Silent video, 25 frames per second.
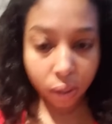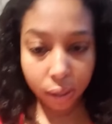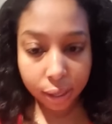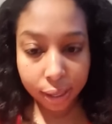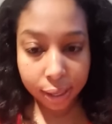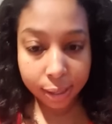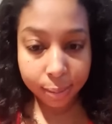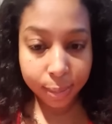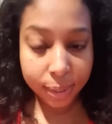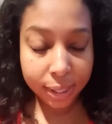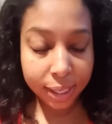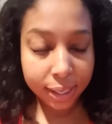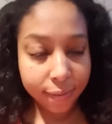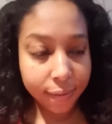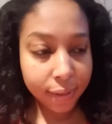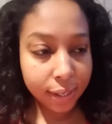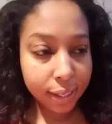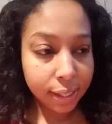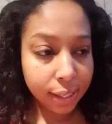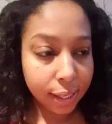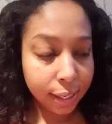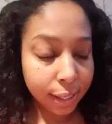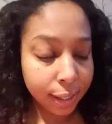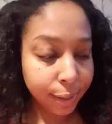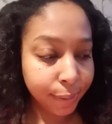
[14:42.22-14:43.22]
I believe
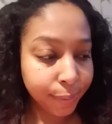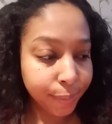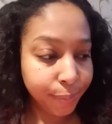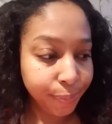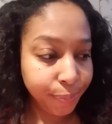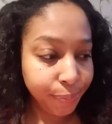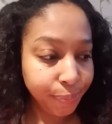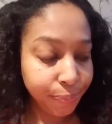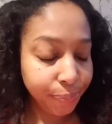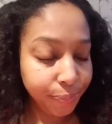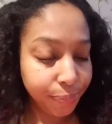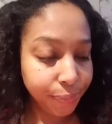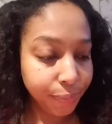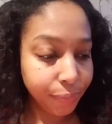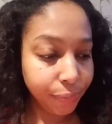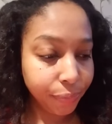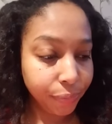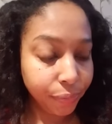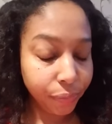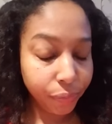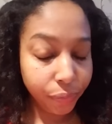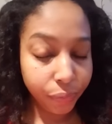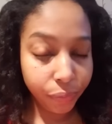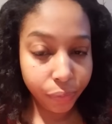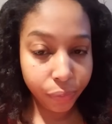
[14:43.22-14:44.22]
it's, um,
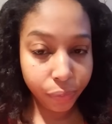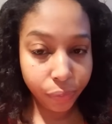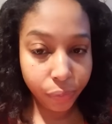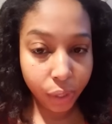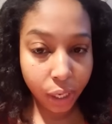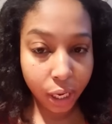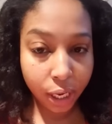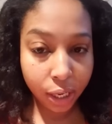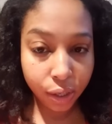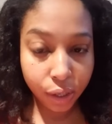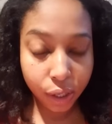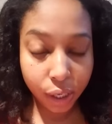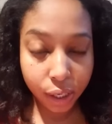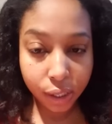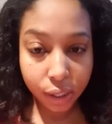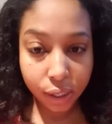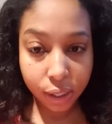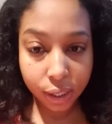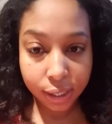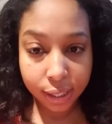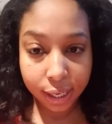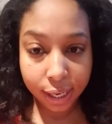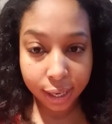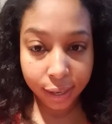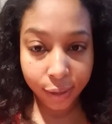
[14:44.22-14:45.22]

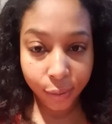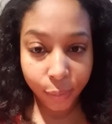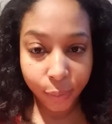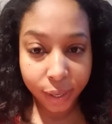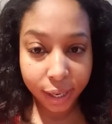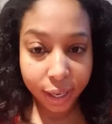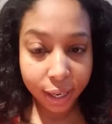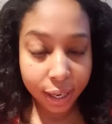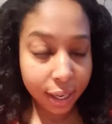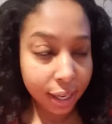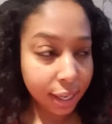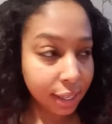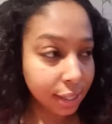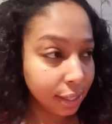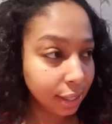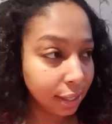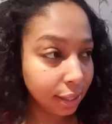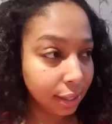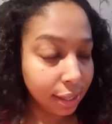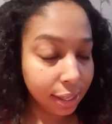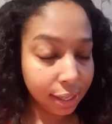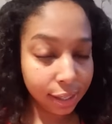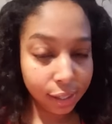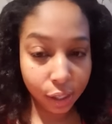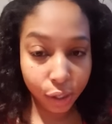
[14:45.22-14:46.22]
injustice anywhere is a,
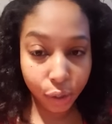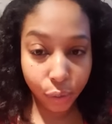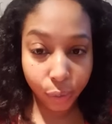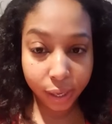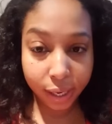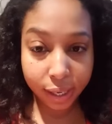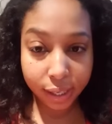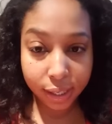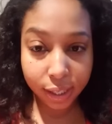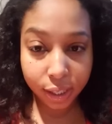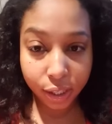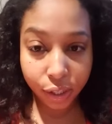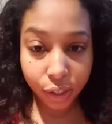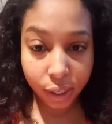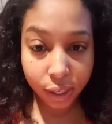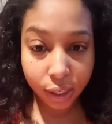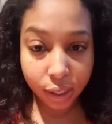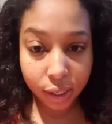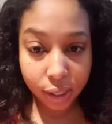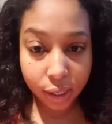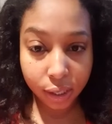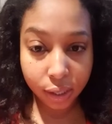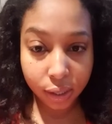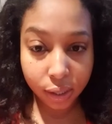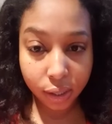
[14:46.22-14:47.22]
is a threat to
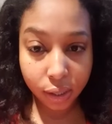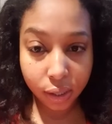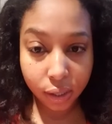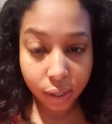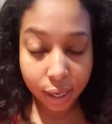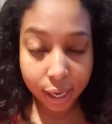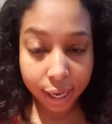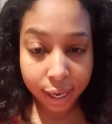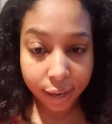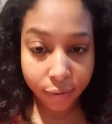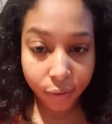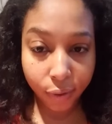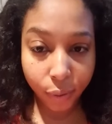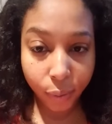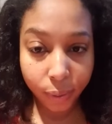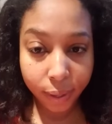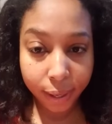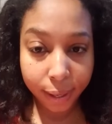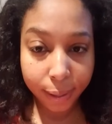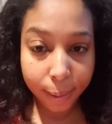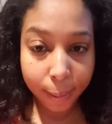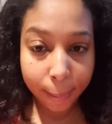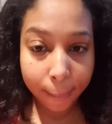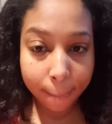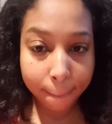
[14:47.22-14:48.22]
justice
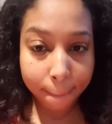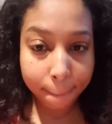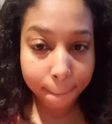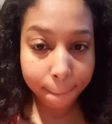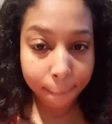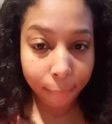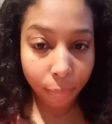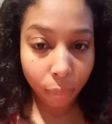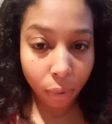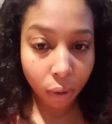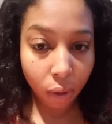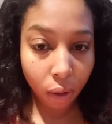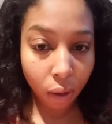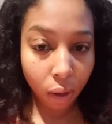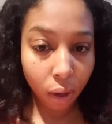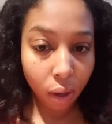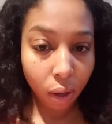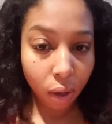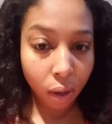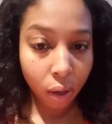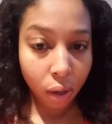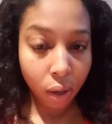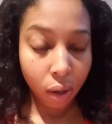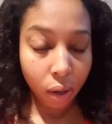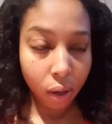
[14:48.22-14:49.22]
everywhere.
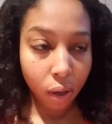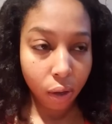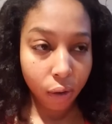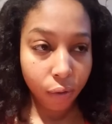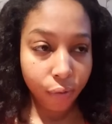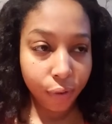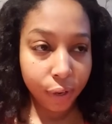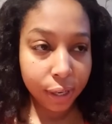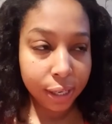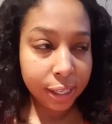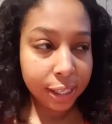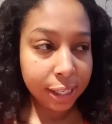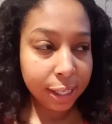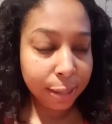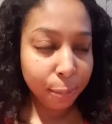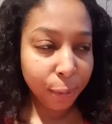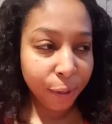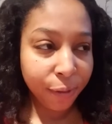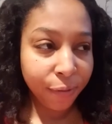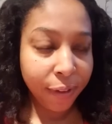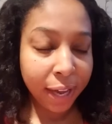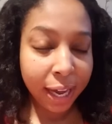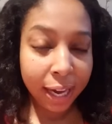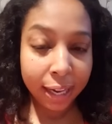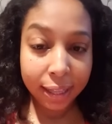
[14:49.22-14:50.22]
For the simple
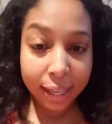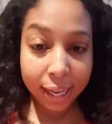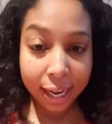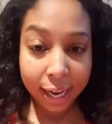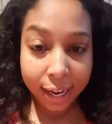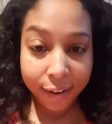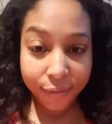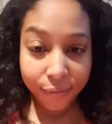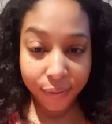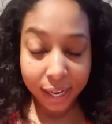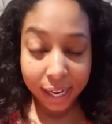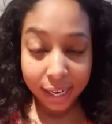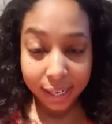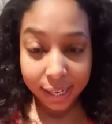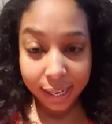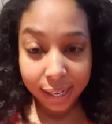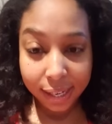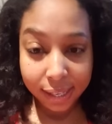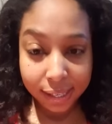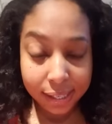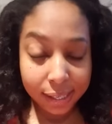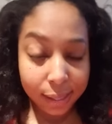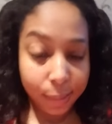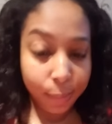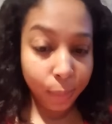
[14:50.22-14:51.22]
fact that if they did
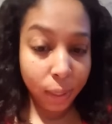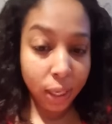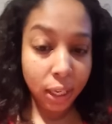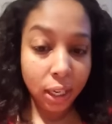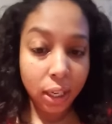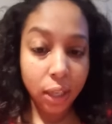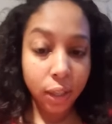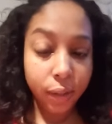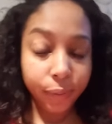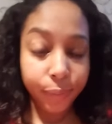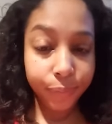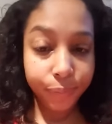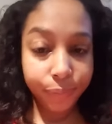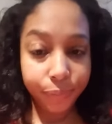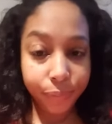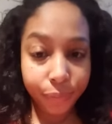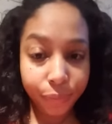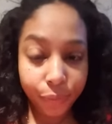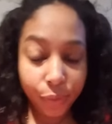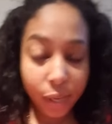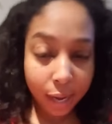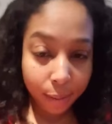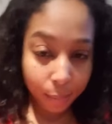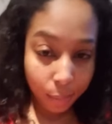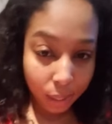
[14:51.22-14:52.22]
it to me,
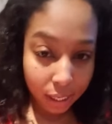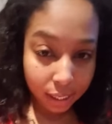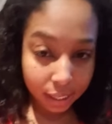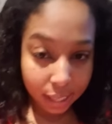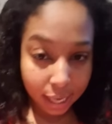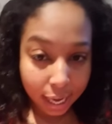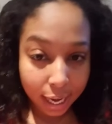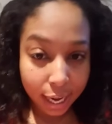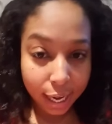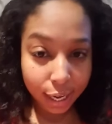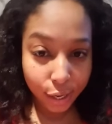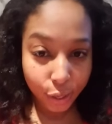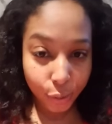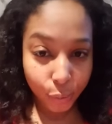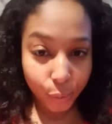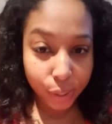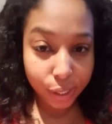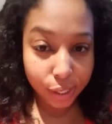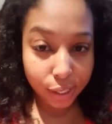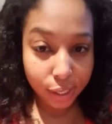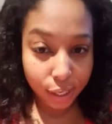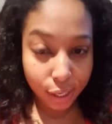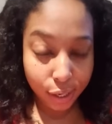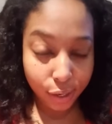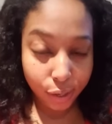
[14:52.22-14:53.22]
that means they can do it
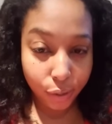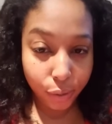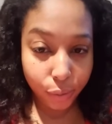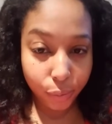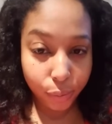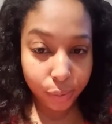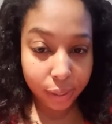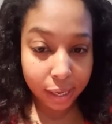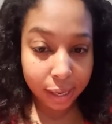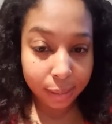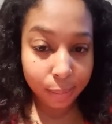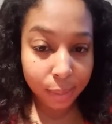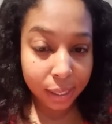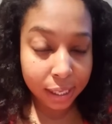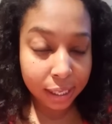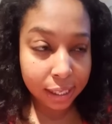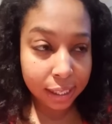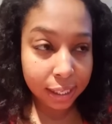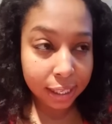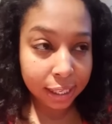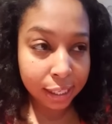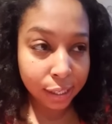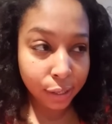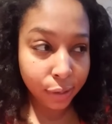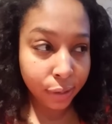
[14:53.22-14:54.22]
to you. That
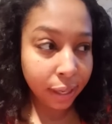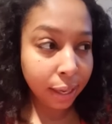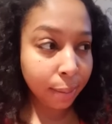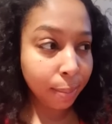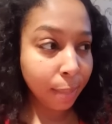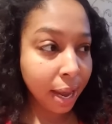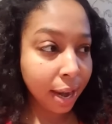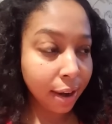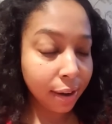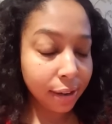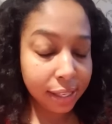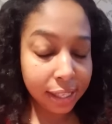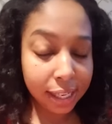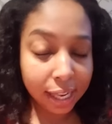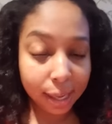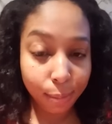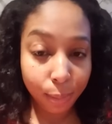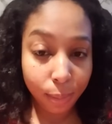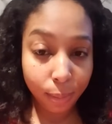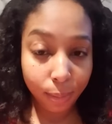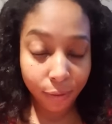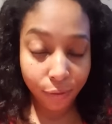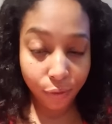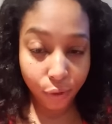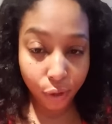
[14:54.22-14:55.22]
means it's only a matter of
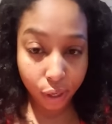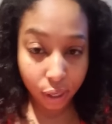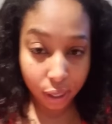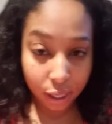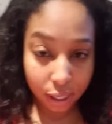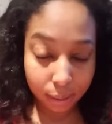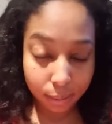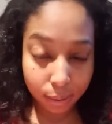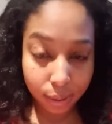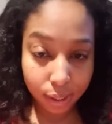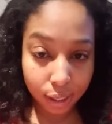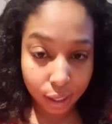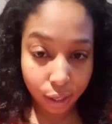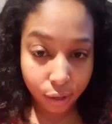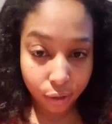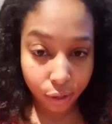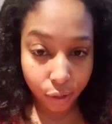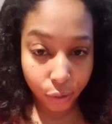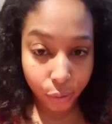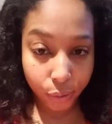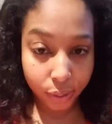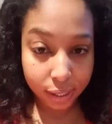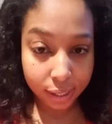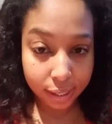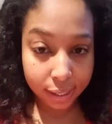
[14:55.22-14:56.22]
time before it comes to your
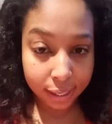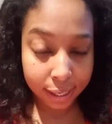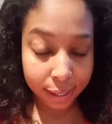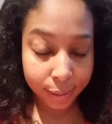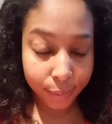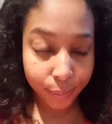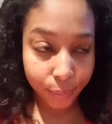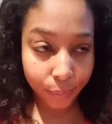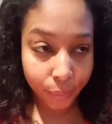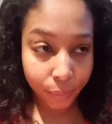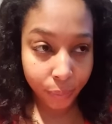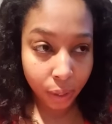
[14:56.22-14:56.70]
doorstep.